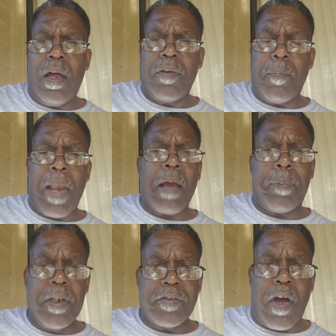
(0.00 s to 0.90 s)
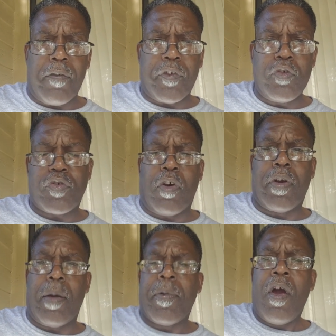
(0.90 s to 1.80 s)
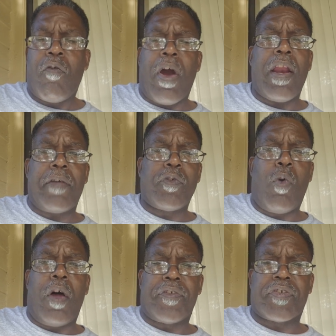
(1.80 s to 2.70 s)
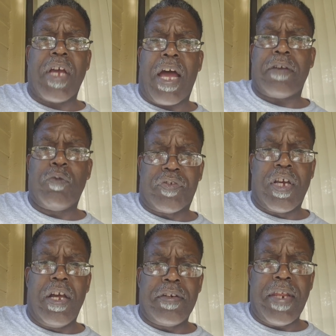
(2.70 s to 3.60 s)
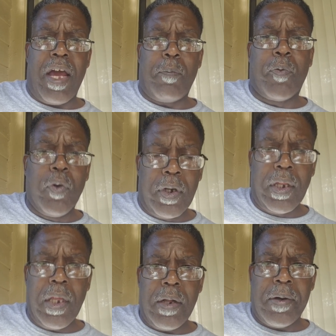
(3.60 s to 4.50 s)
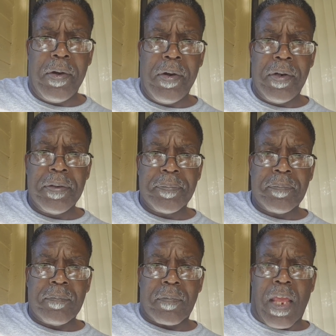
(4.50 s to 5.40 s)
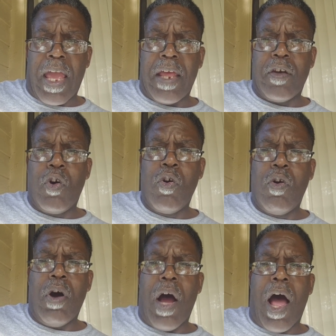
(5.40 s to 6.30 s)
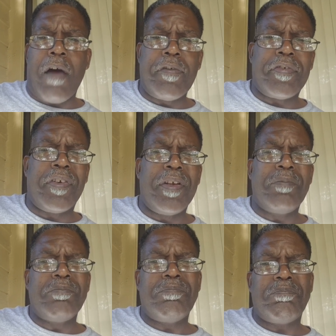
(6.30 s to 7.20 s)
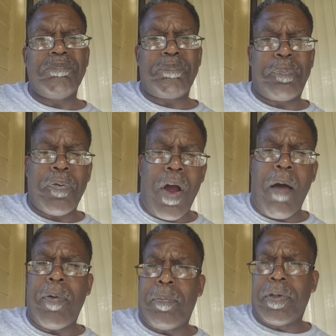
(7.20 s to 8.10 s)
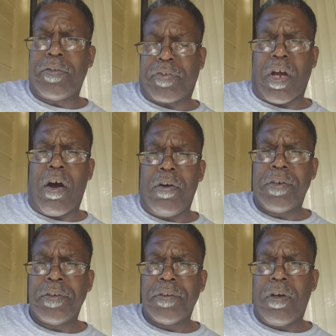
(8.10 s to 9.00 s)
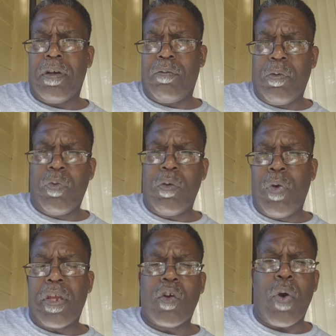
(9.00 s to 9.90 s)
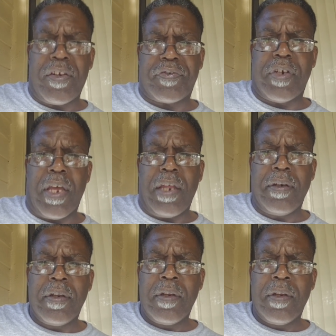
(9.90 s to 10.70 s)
the black police officer who showed up right after Walter Scott was gunned down brutally, and who obviously probably saw, we can question that,